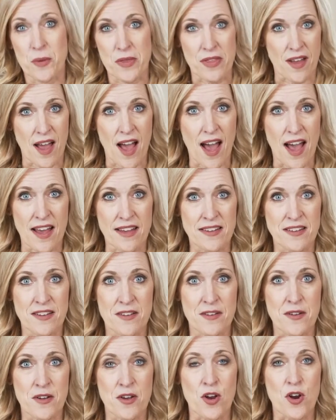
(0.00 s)
with God.
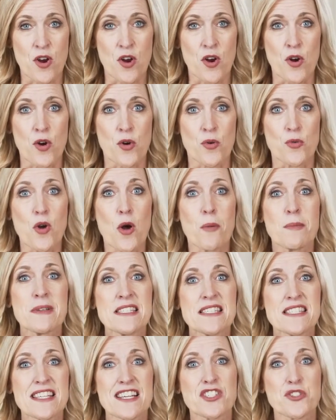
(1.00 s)

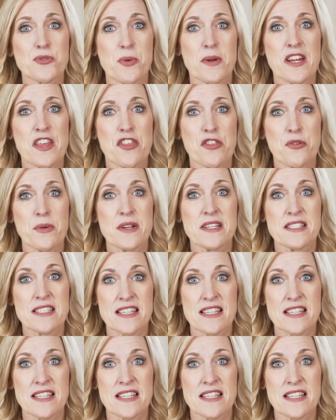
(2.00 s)
Romans six twenty-three